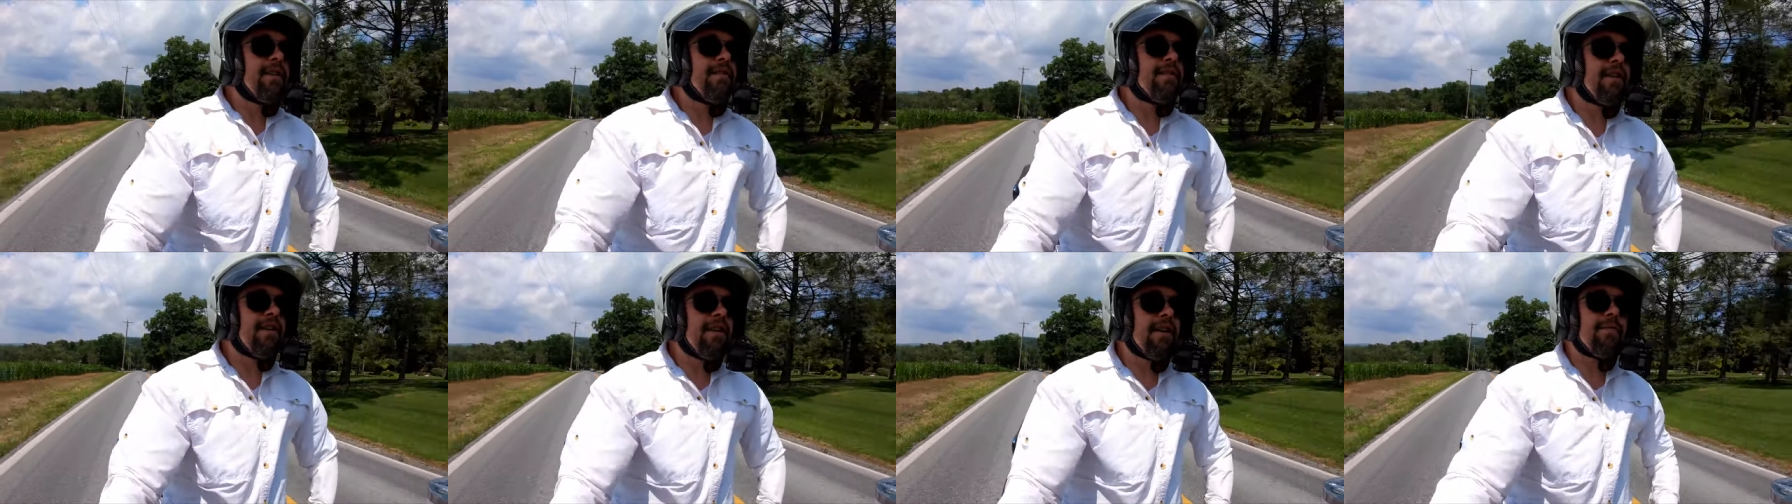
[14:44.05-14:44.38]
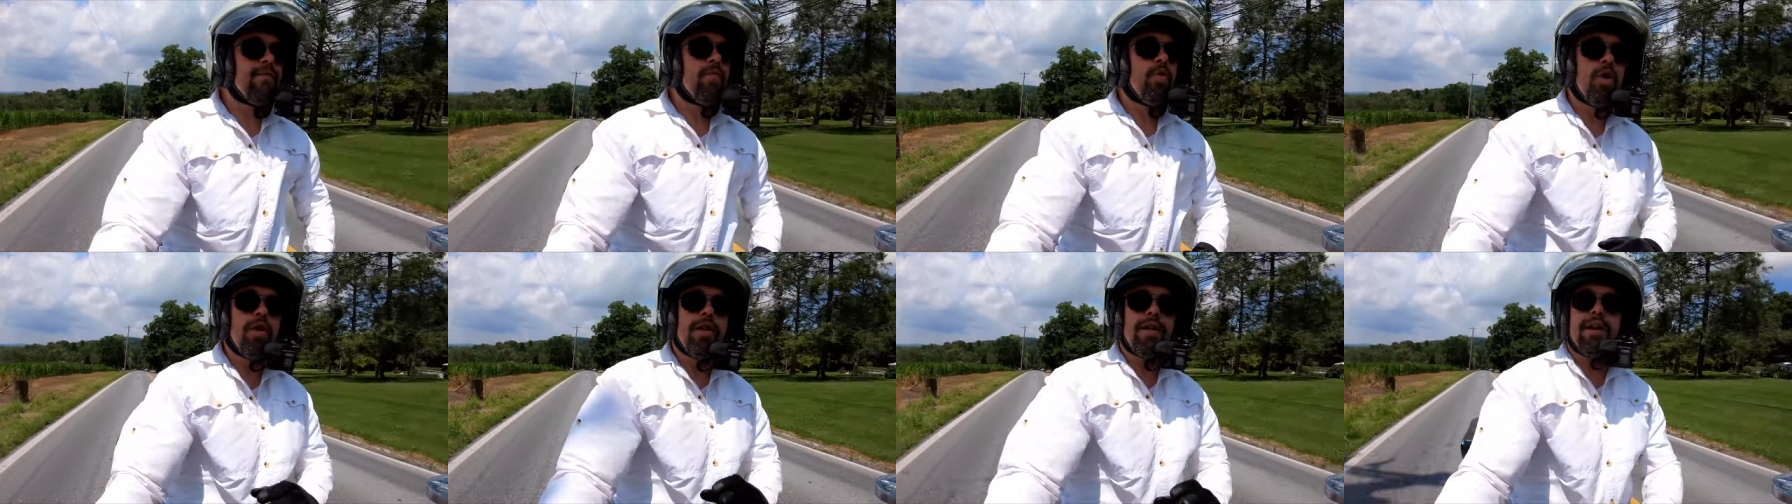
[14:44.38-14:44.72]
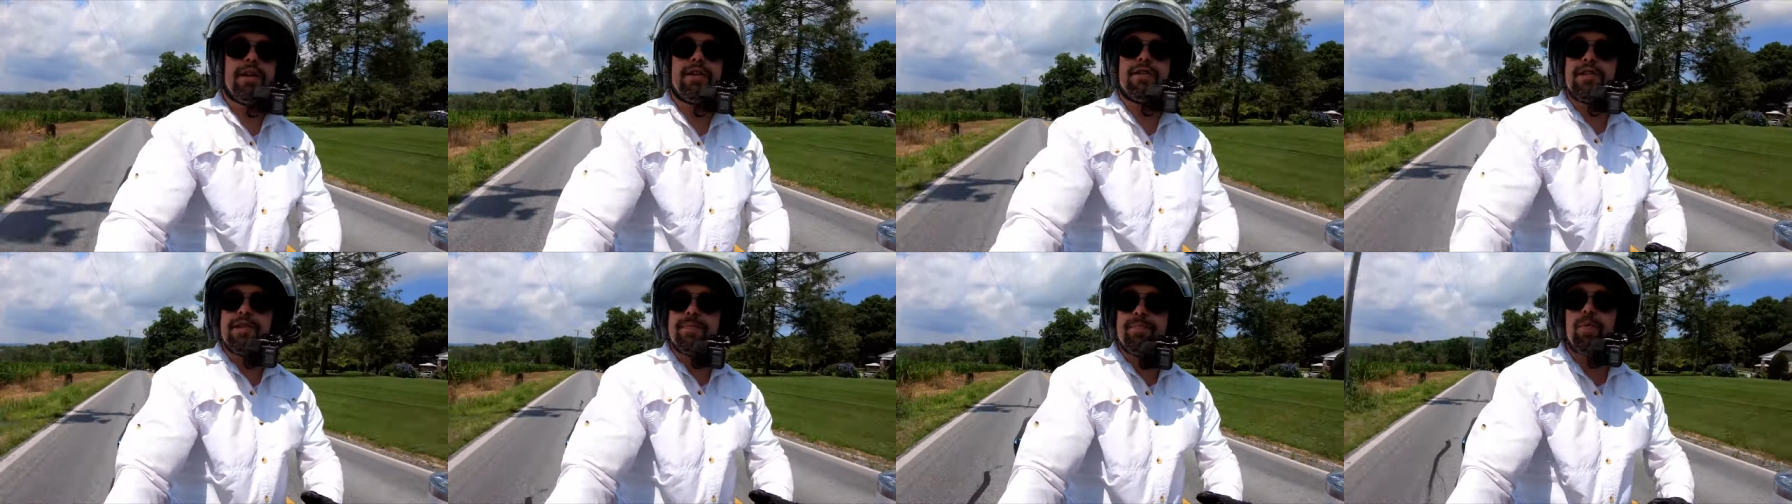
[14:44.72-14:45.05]
they look more like
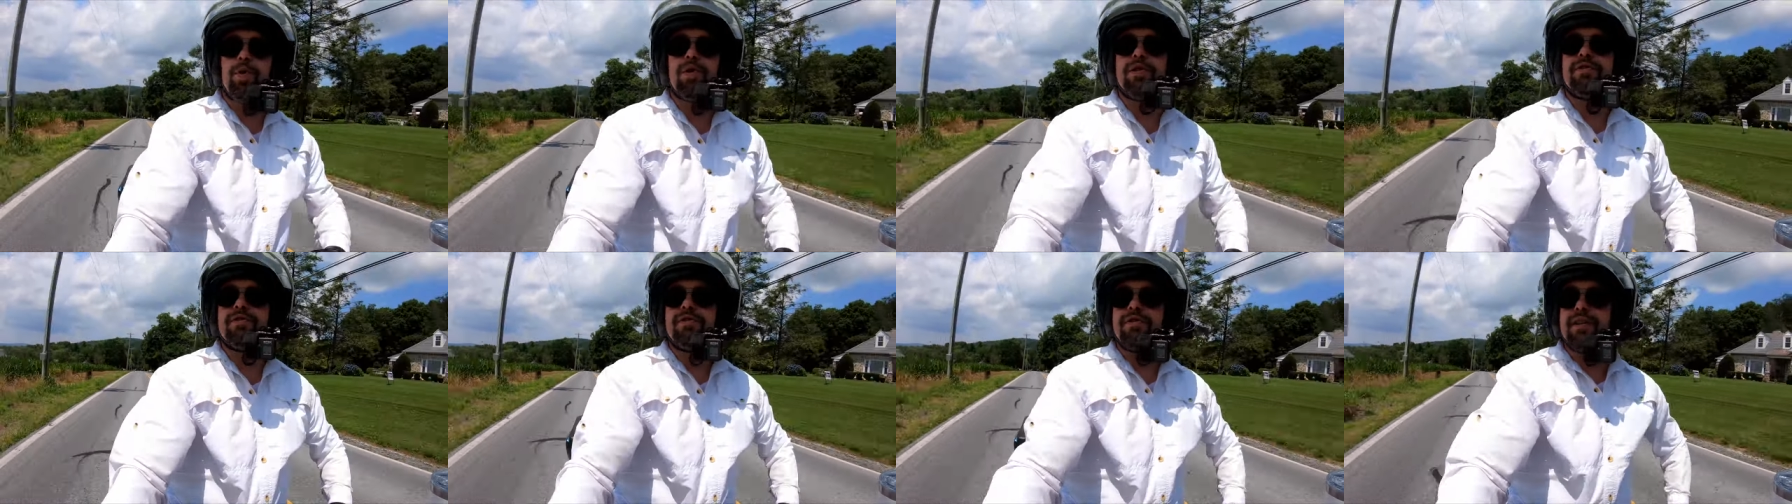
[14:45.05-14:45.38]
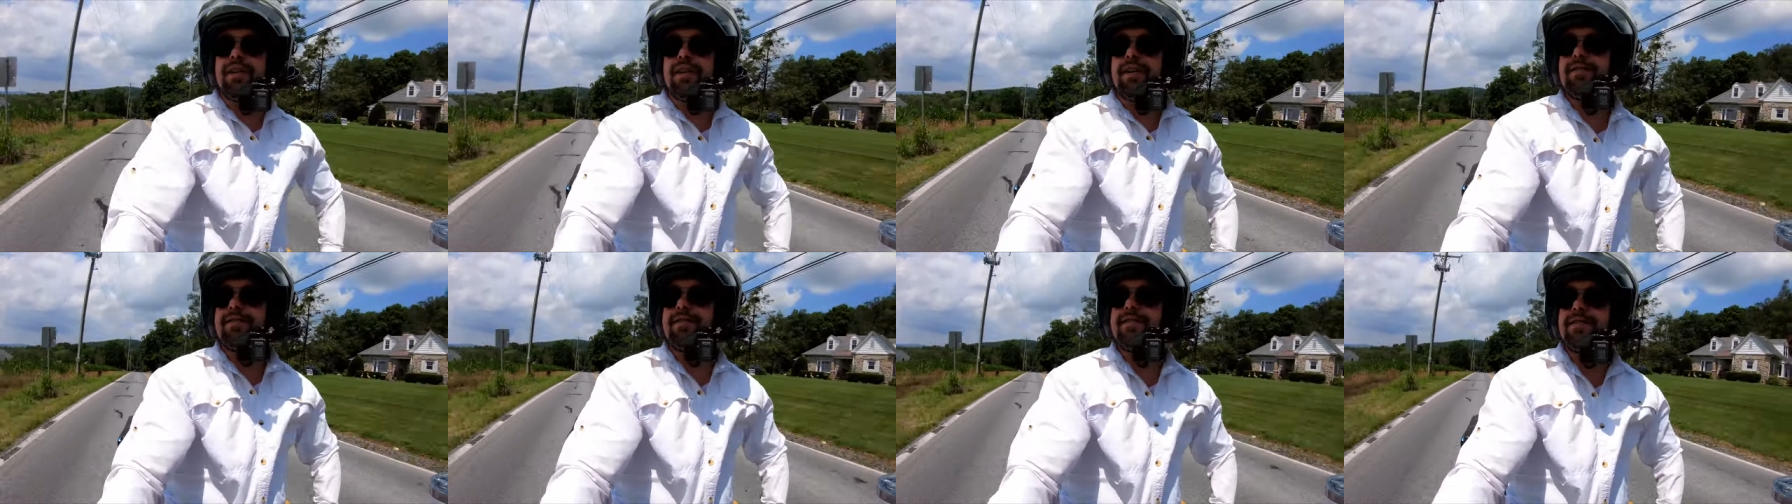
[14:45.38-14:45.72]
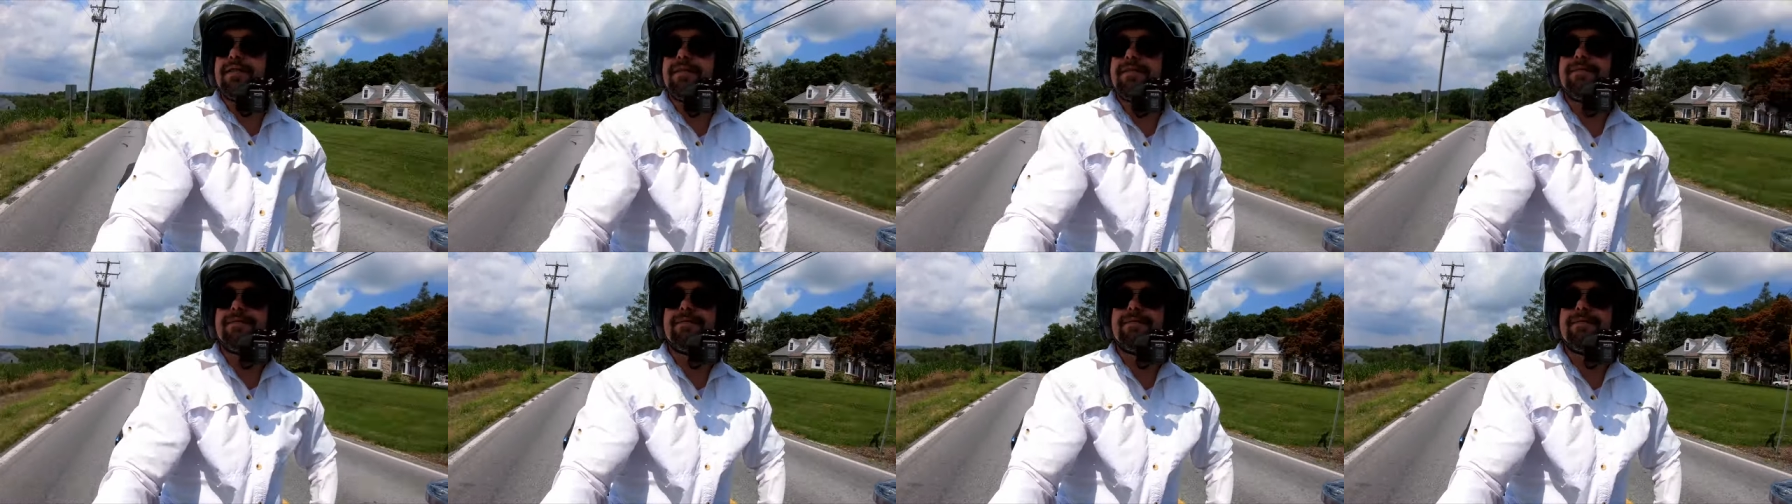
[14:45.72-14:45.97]
a Sportster does.